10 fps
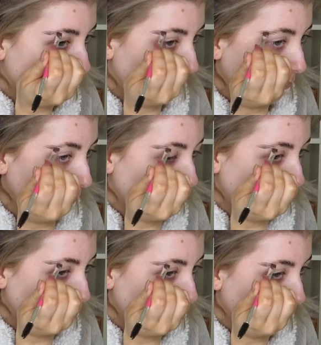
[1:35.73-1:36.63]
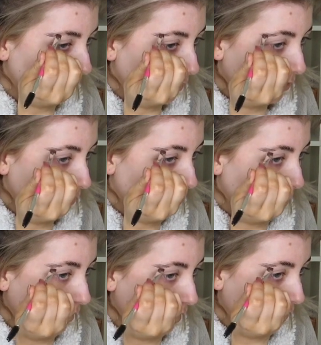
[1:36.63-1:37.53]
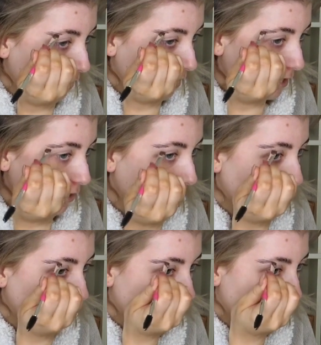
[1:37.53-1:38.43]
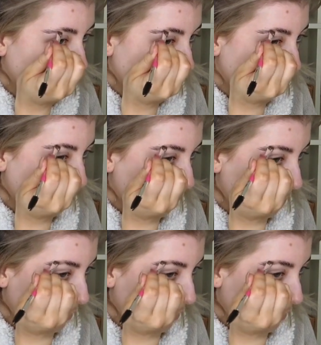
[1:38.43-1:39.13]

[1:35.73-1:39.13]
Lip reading: They will look very crazy when I first